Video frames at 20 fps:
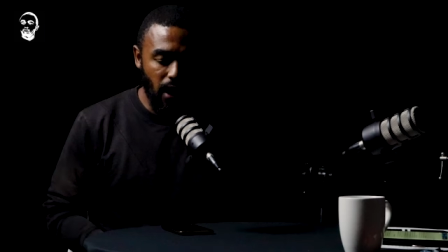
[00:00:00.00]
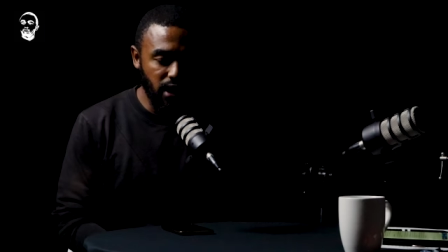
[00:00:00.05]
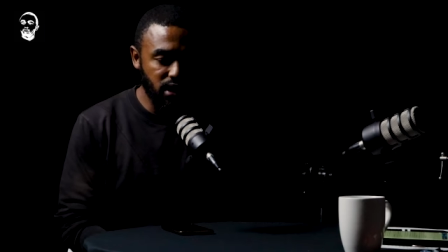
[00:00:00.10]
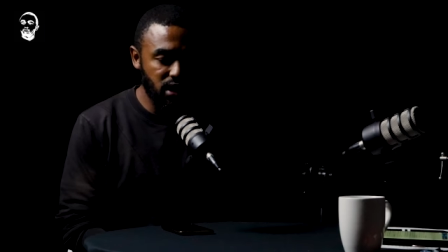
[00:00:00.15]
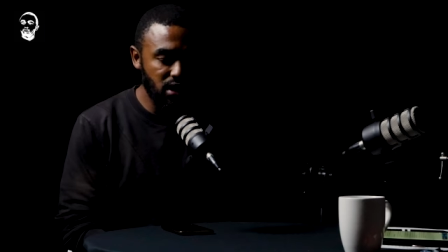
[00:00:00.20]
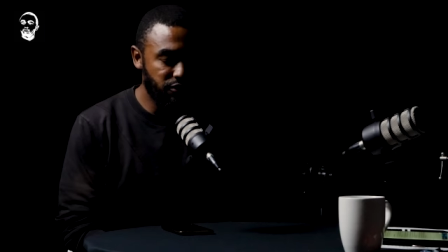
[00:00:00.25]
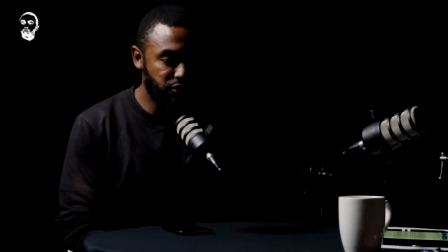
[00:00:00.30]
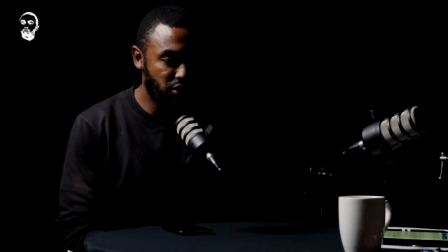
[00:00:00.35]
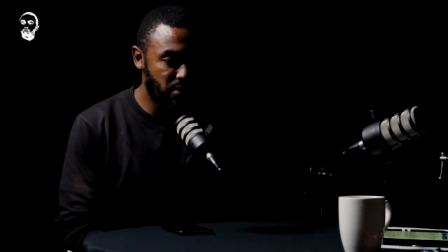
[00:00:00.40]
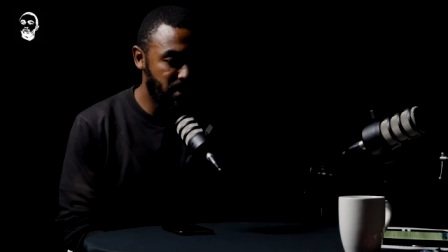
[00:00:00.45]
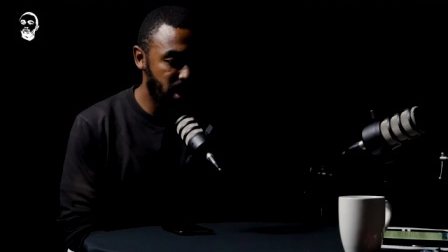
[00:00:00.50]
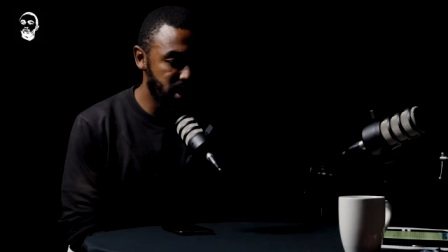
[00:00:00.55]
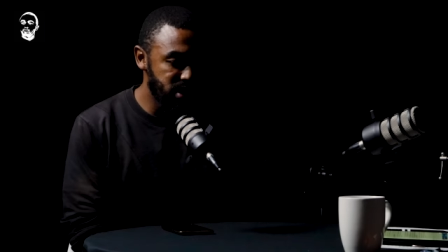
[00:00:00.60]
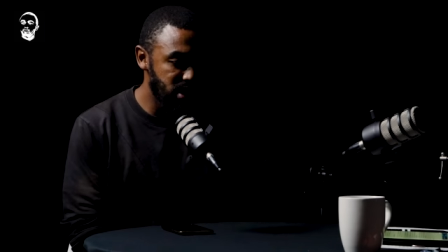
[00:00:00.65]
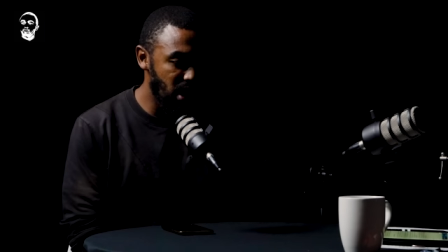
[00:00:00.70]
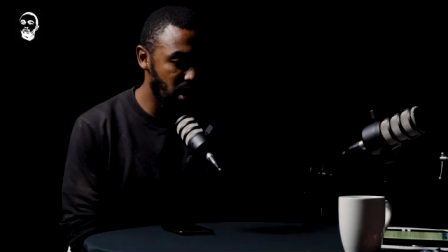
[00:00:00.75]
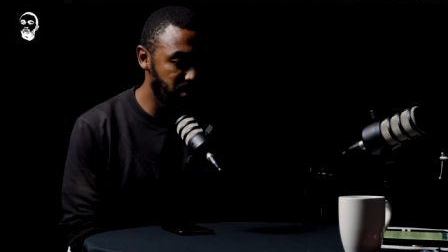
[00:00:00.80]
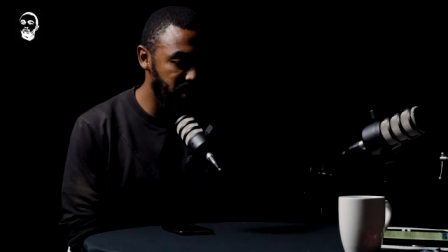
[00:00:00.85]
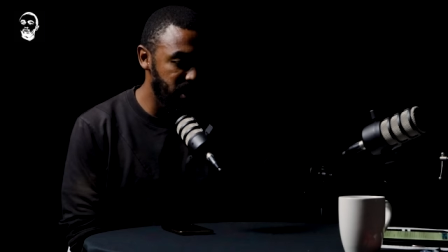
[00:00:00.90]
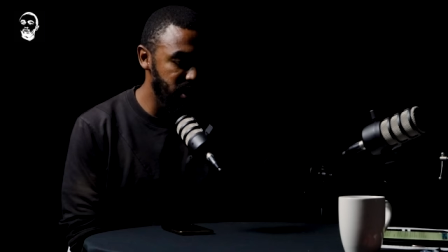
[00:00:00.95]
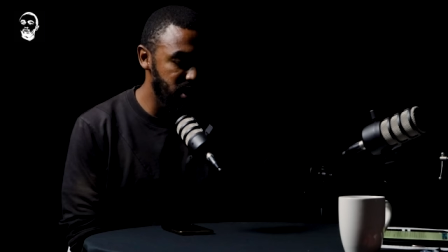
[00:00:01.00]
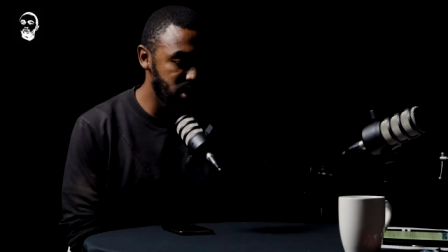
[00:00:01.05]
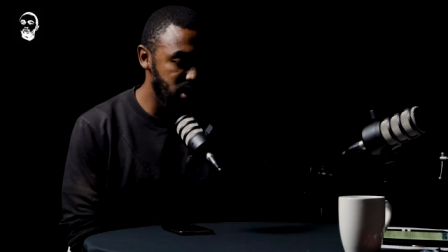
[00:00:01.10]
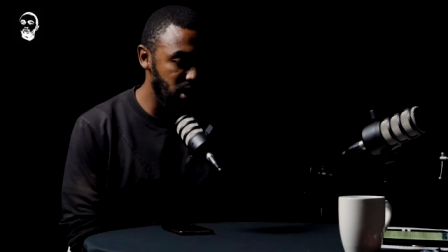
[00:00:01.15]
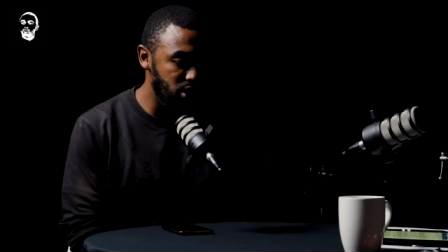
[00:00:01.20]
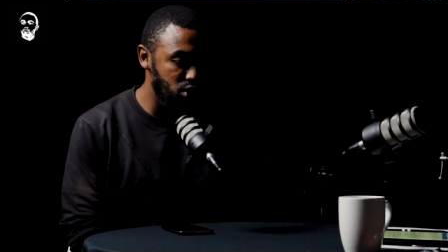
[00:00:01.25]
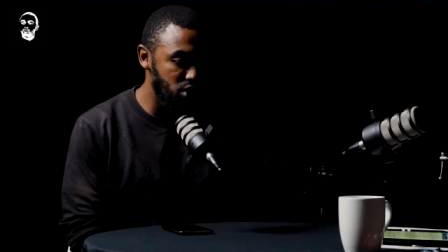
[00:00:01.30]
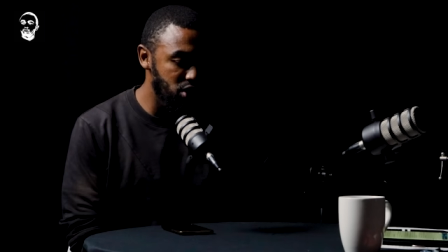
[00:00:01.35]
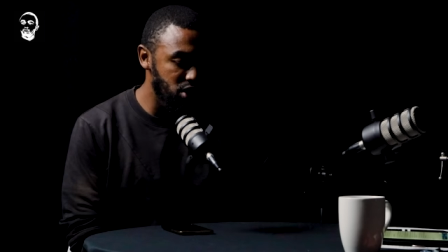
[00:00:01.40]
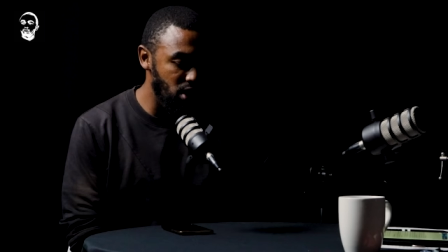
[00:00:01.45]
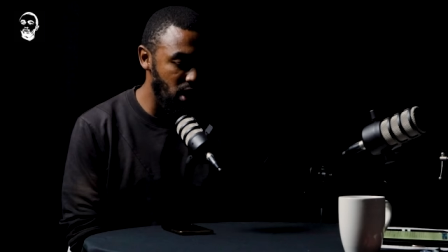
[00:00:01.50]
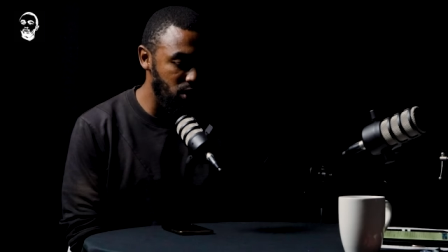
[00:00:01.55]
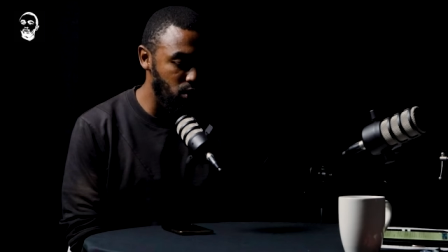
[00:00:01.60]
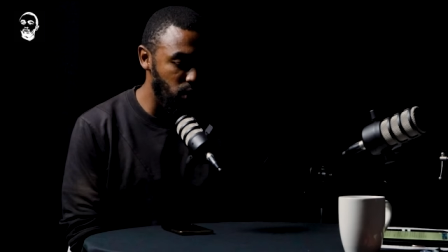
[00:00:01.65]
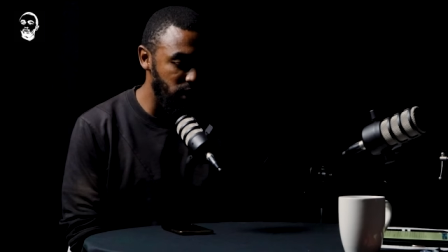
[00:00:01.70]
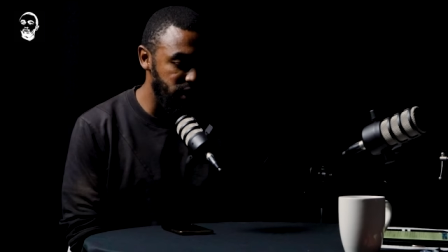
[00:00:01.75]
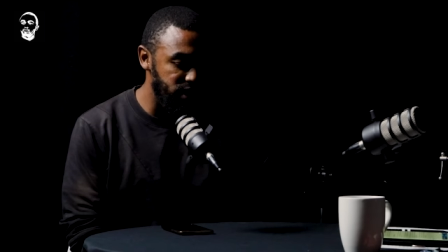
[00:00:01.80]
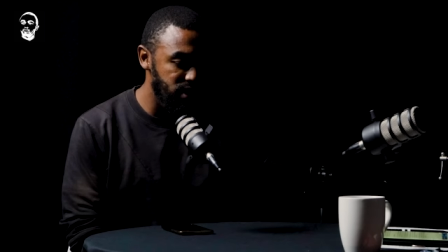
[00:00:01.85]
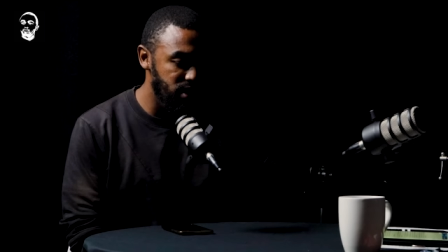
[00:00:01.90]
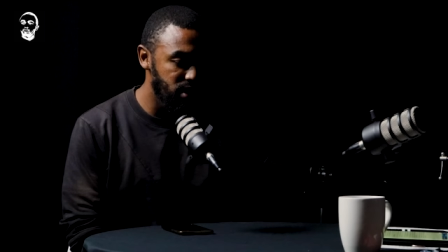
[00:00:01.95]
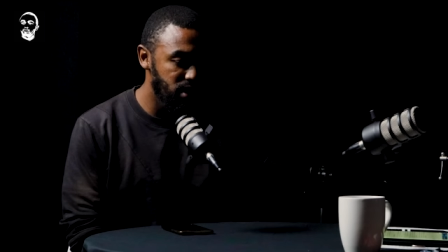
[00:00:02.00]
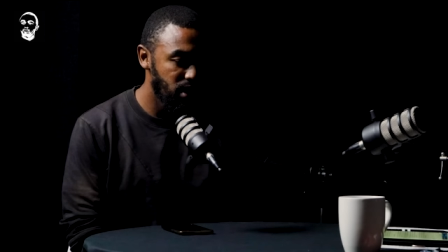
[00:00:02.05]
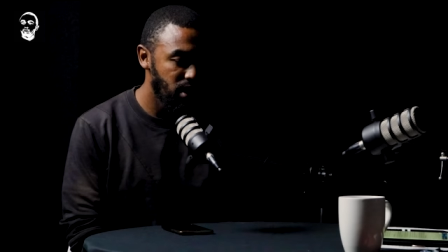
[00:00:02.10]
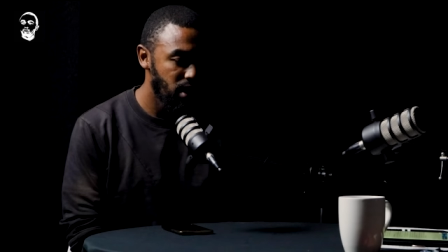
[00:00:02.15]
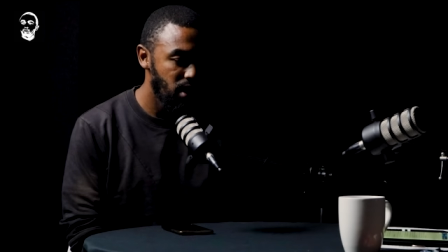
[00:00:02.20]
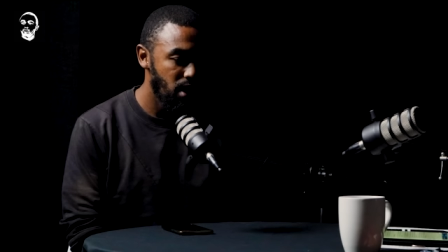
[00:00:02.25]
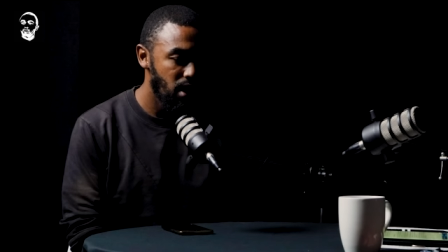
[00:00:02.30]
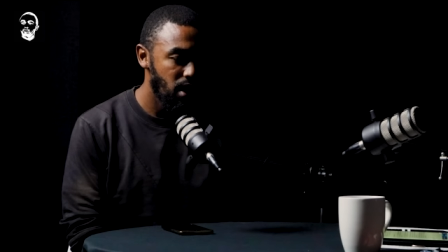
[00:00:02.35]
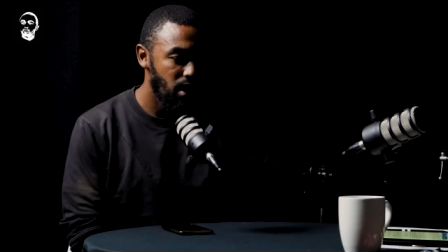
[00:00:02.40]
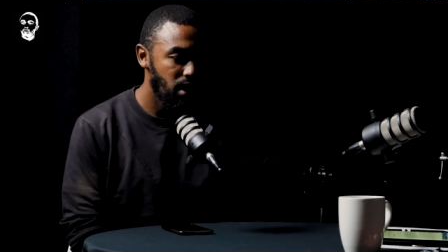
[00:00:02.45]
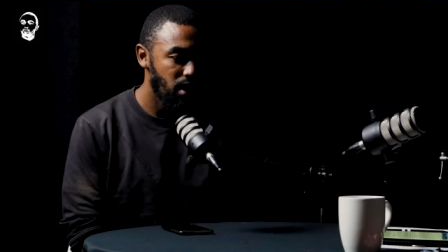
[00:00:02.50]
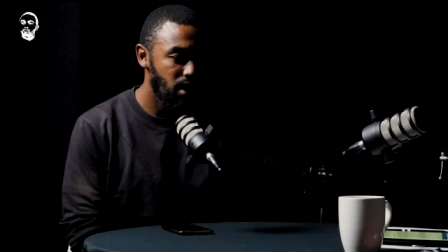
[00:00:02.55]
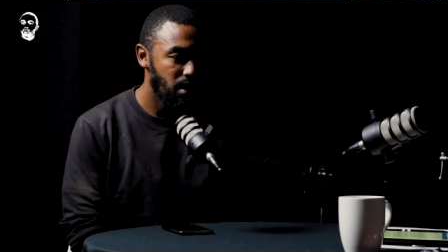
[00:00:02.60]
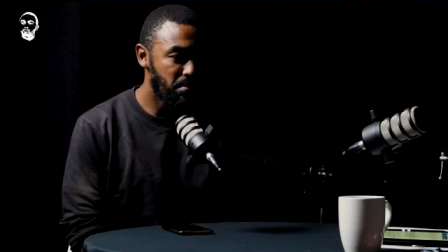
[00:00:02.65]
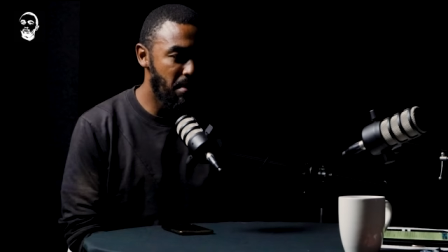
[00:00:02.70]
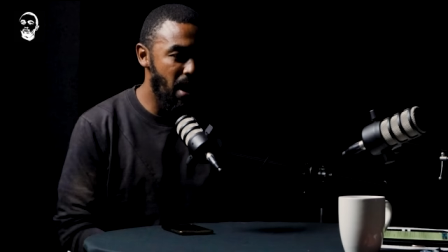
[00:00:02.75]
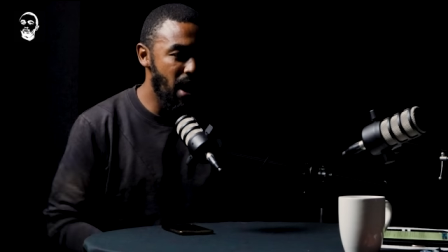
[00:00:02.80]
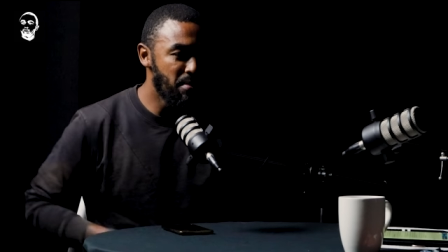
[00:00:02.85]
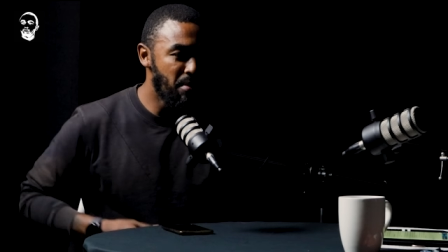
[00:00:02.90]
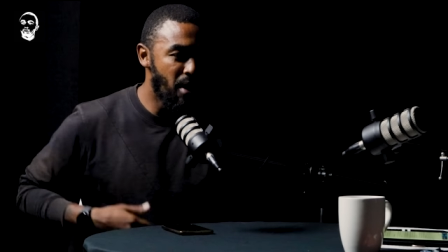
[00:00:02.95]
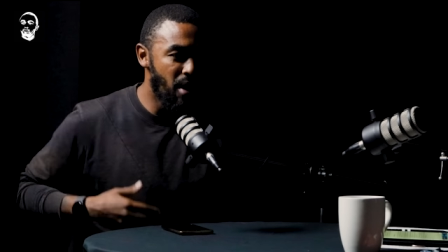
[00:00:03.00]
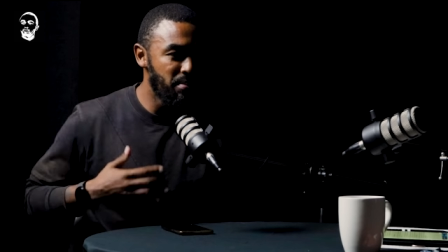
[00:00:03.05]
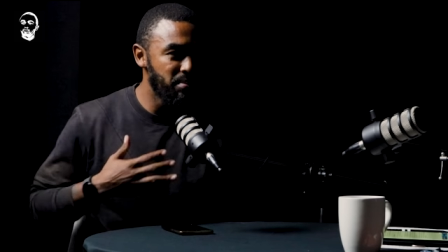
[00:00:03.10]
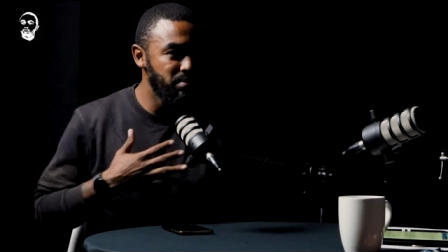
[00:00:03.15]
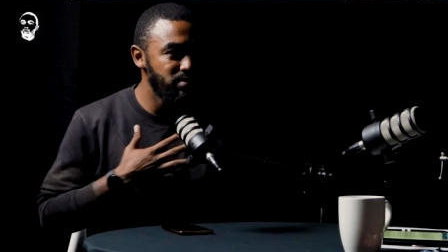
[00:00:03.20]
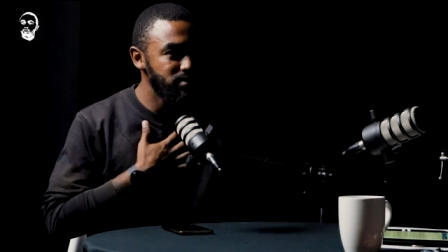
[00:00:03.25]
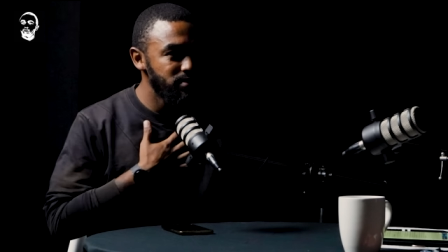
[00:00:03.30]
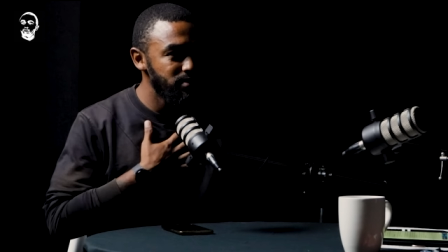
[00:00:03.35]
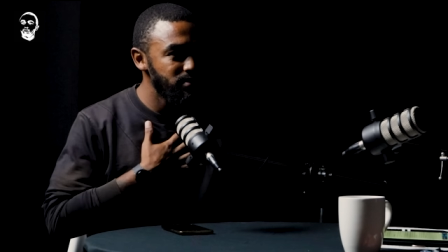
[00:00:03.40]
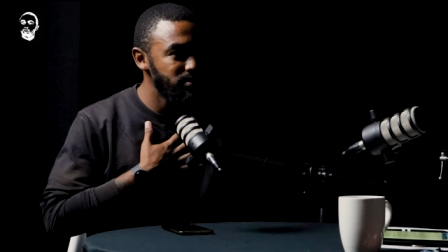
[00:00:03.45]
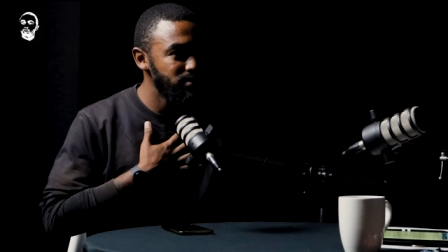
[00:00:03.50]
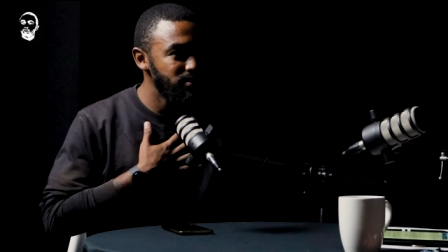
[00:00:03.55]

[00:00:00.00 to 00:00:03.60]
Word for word: I think from my side, Mandisa, to start with, my mom